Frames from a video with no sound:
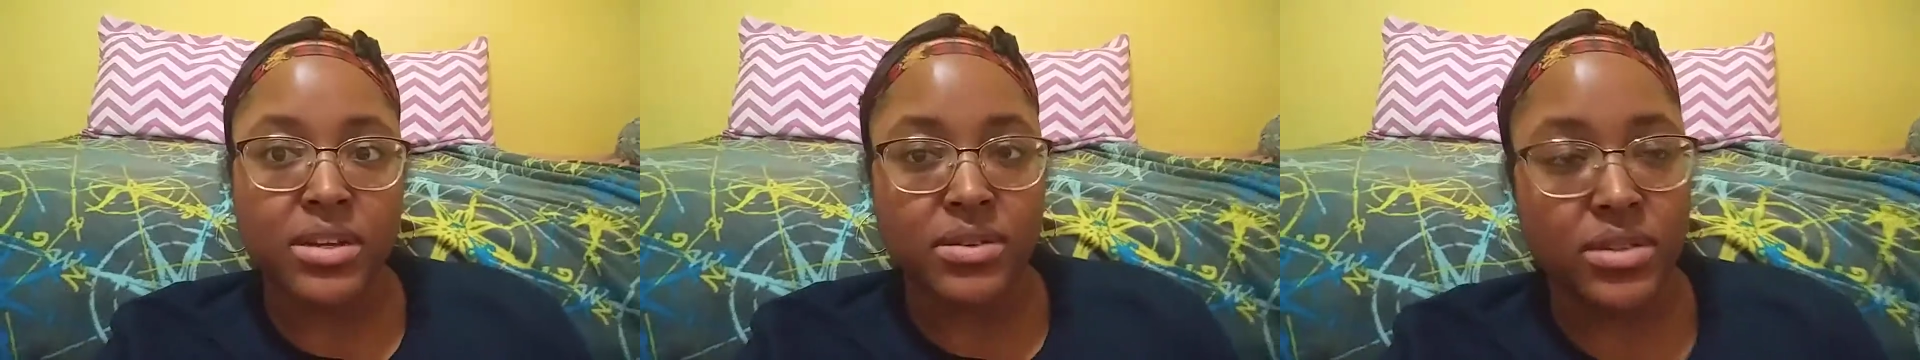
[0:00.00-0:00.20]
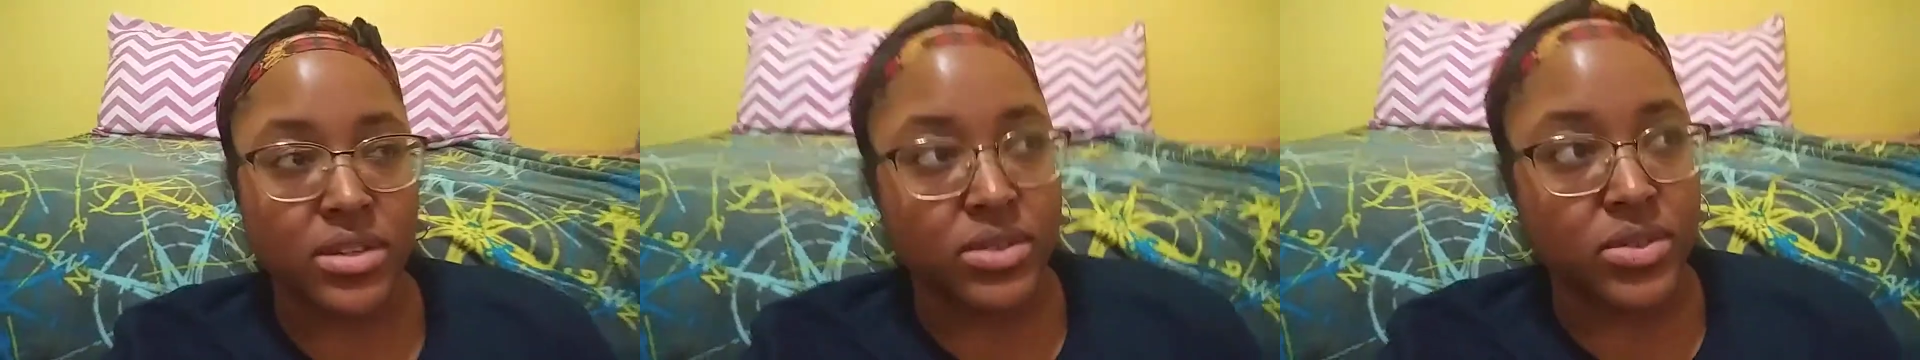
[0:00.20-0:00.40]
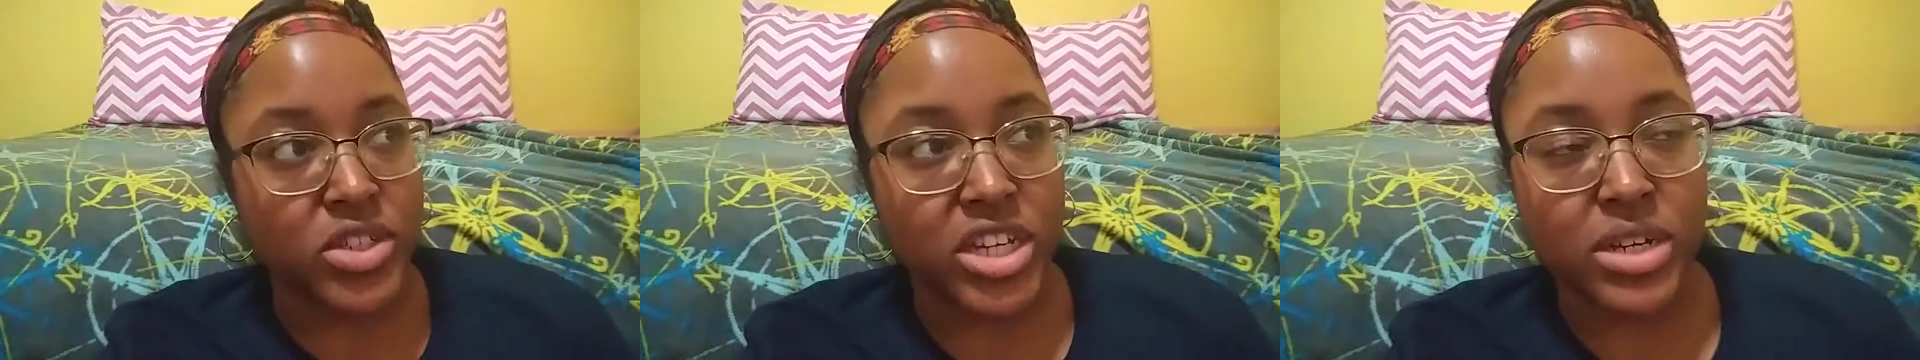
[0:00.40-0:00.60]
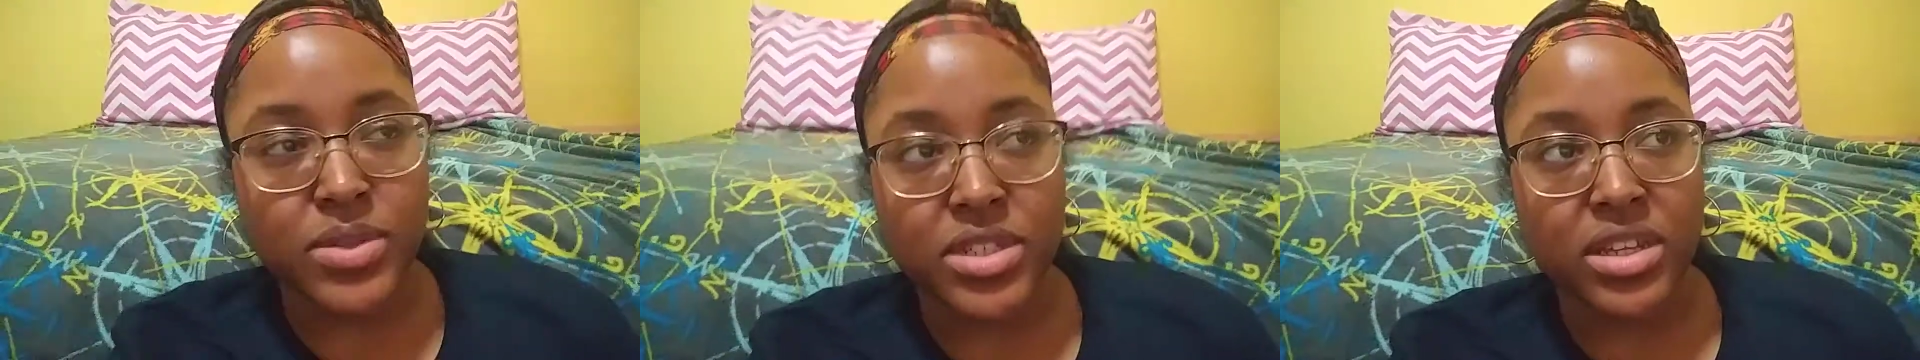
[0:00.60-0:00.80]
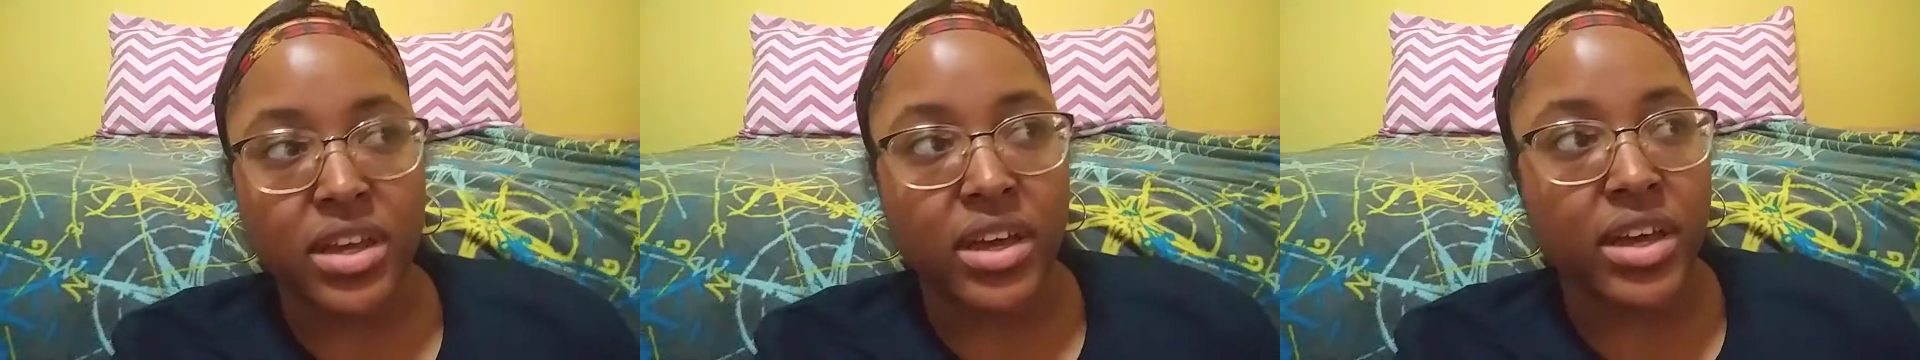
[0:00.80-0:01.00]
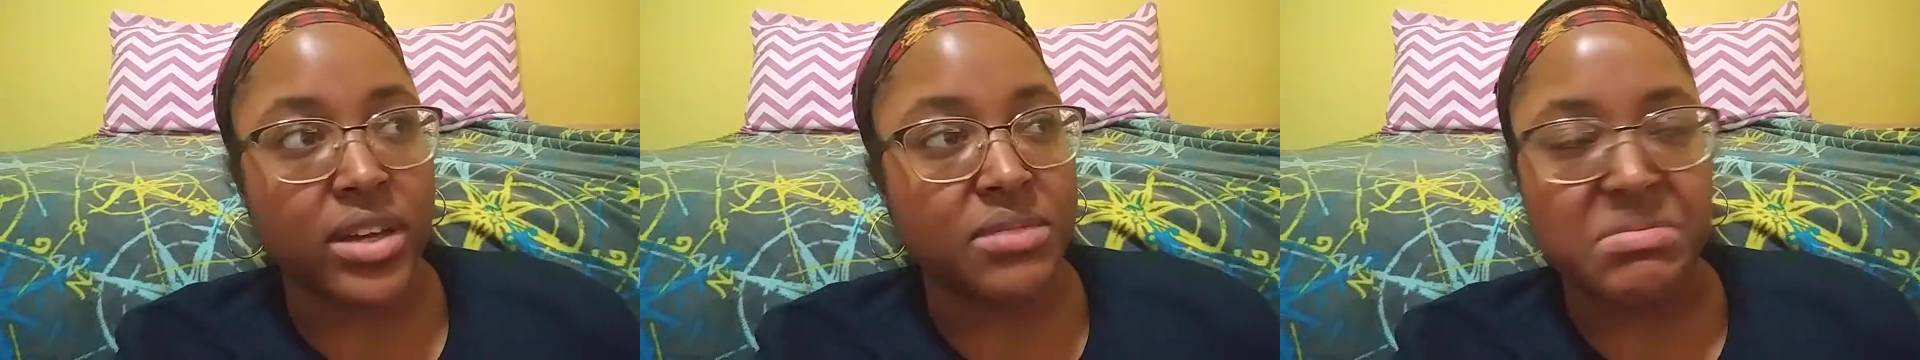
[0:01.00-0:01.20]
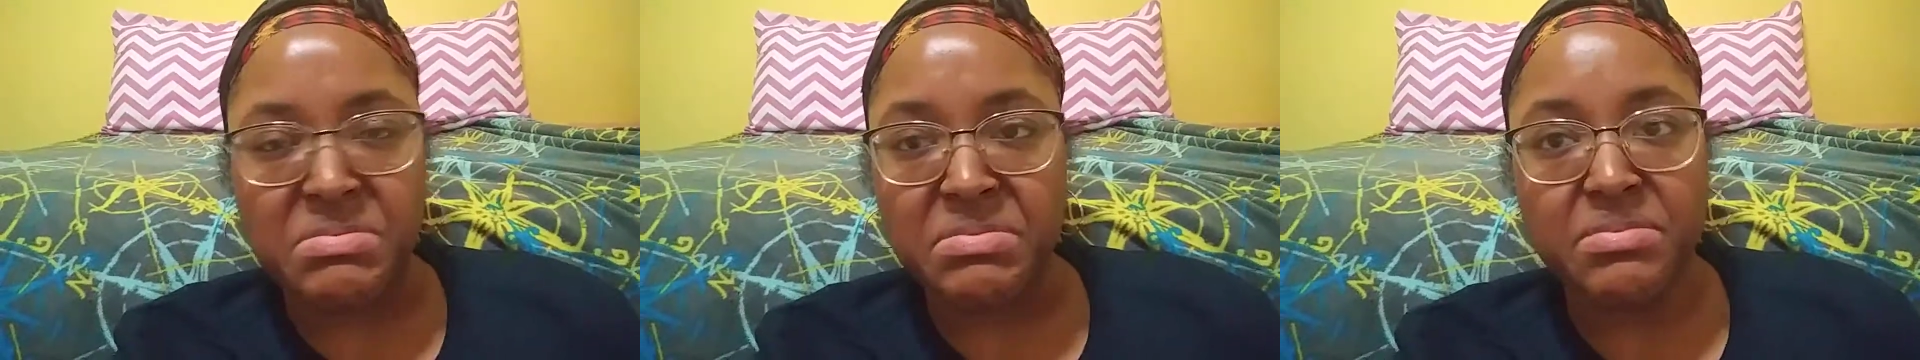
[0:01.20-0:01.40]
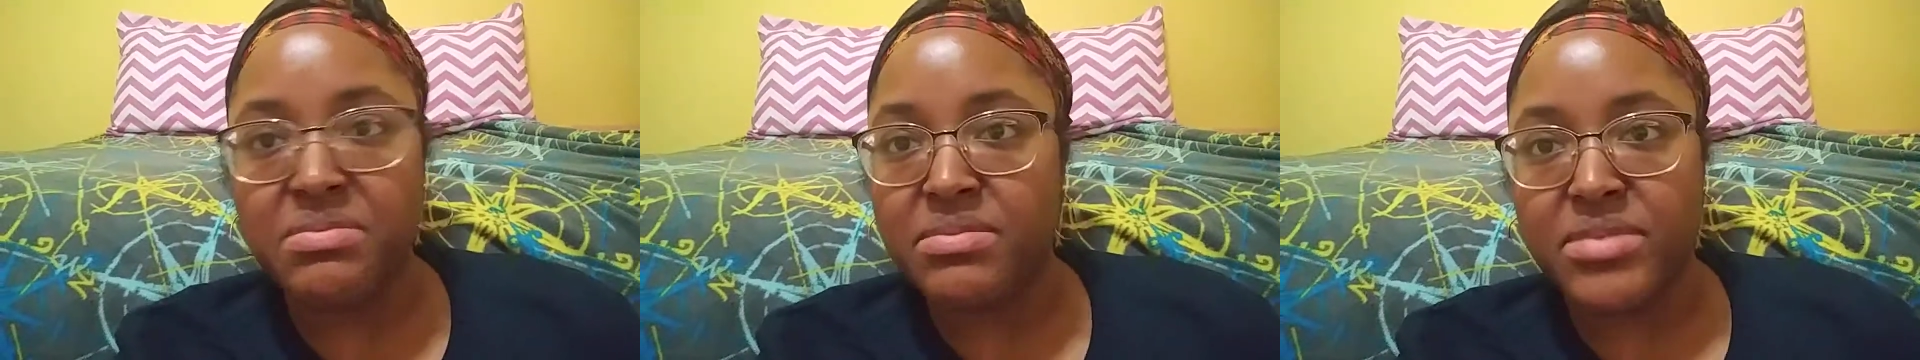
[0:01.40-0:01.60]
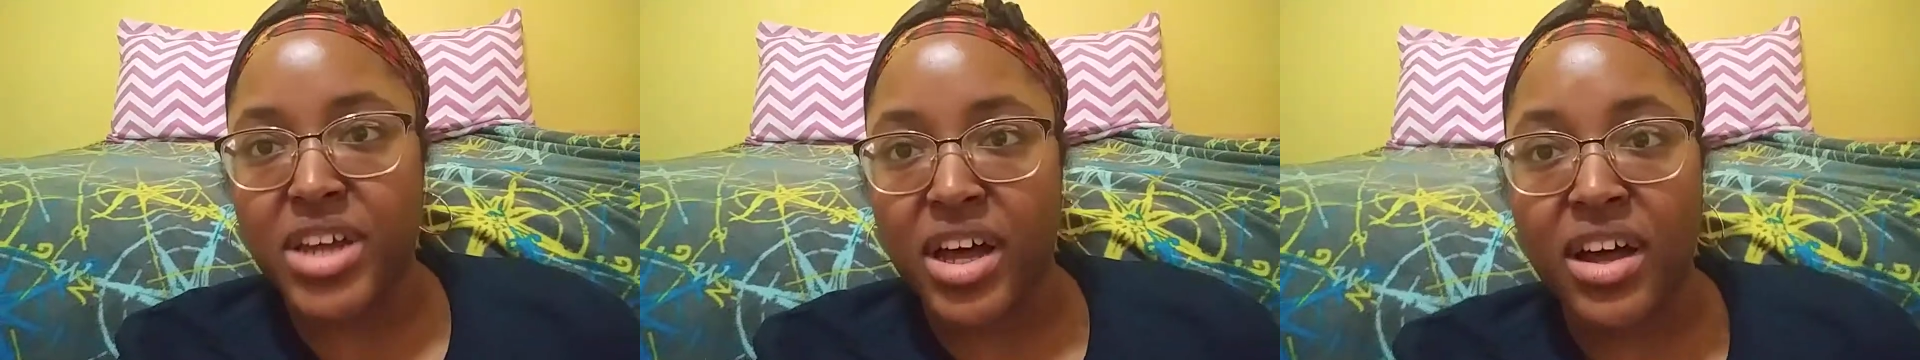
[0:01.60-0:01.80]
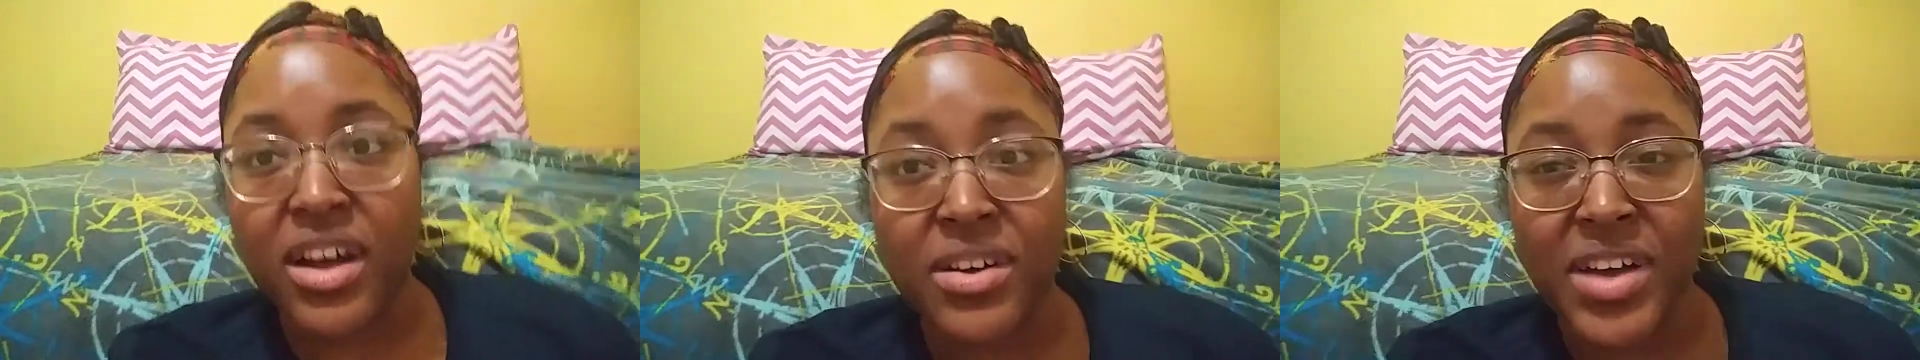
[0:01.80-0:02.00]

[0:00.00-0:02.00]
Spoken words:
Jay was like, no,